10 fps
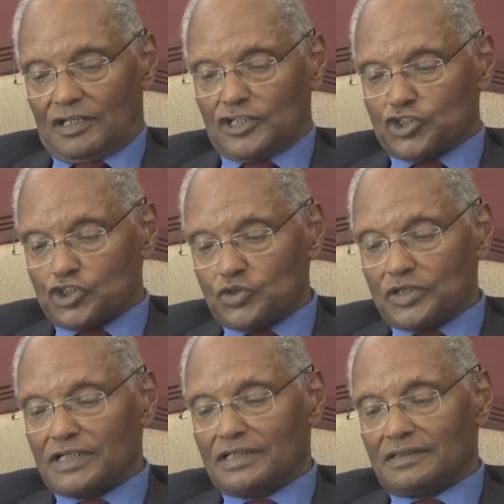
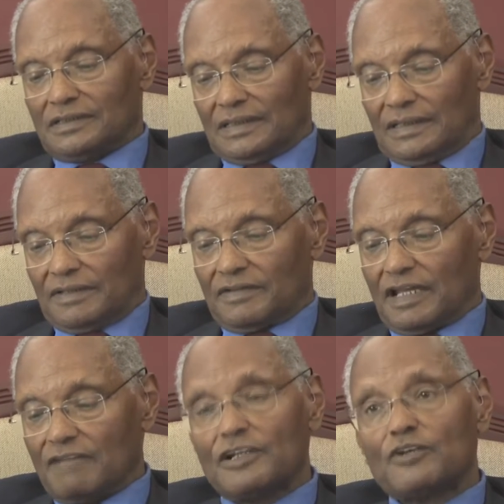ensuring the
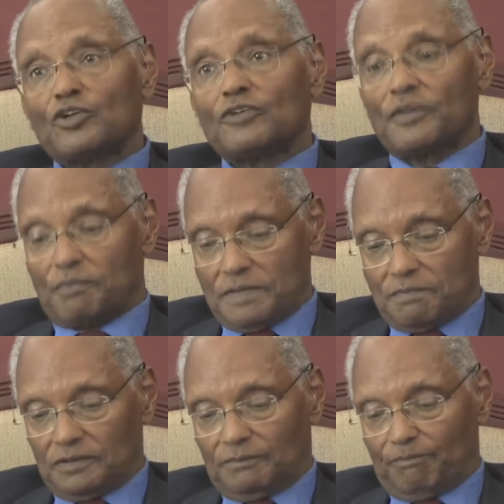livelihood of the
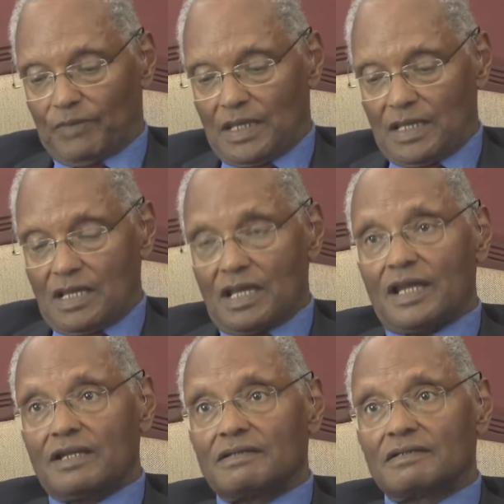people,
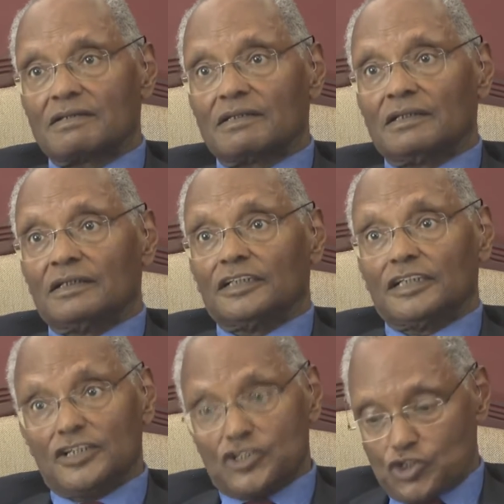and
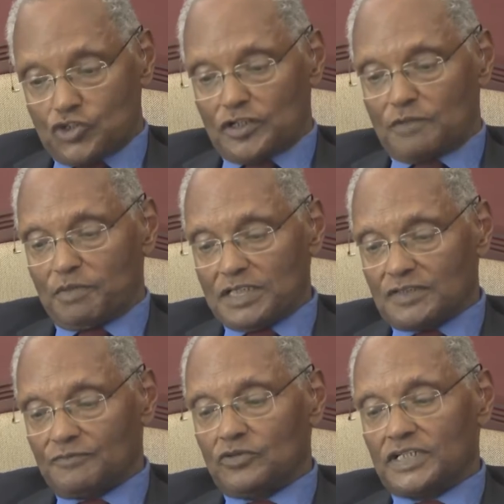ensuring
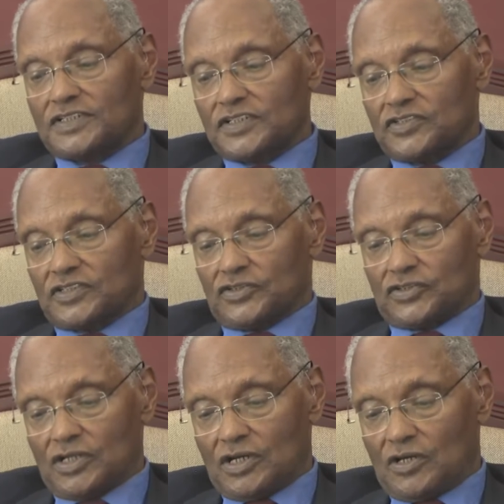peaceful existence
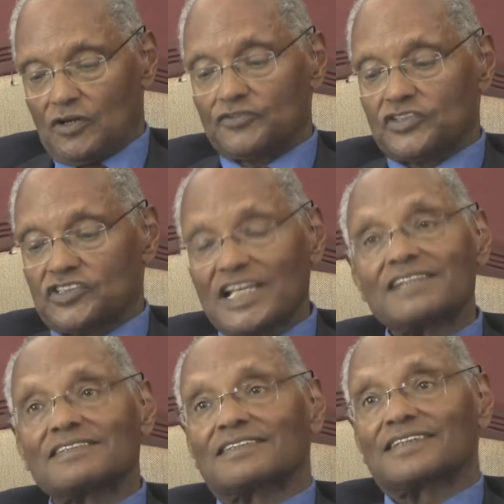of the
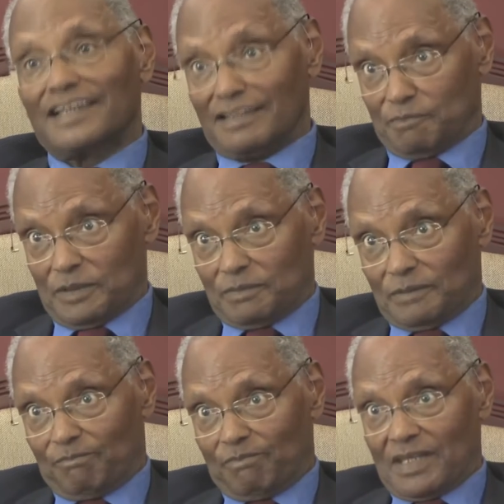state and the people.
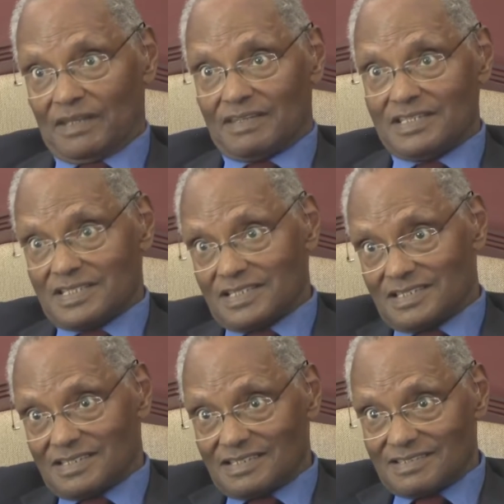This
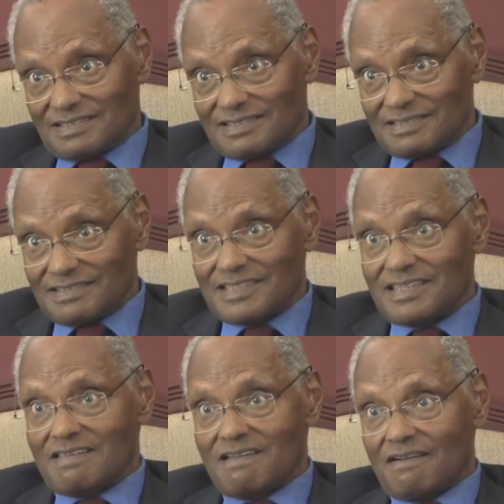is
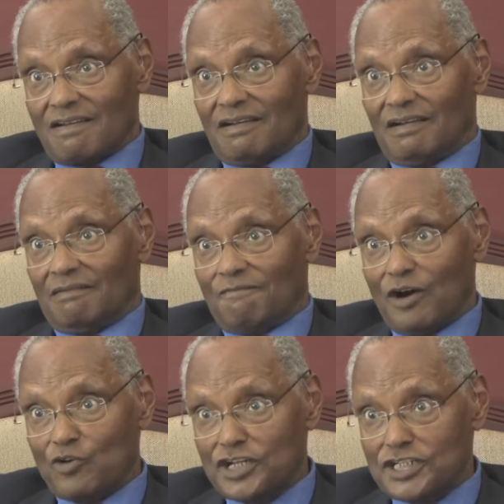the
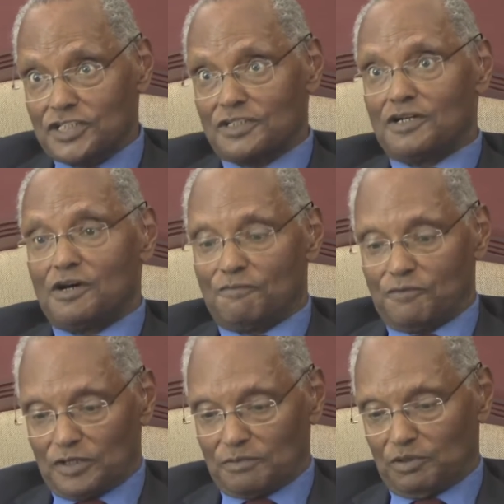foundation of
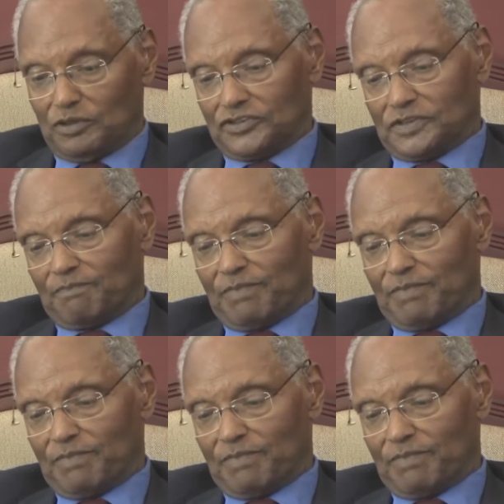foreign policy.